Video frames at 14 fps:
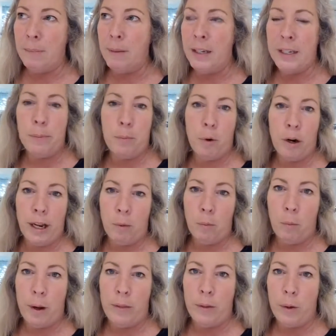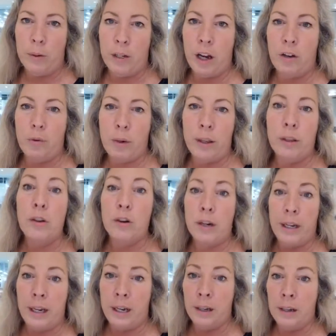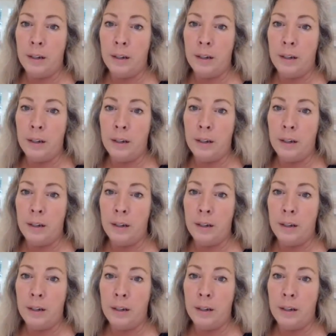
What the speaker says: this morning, when those 130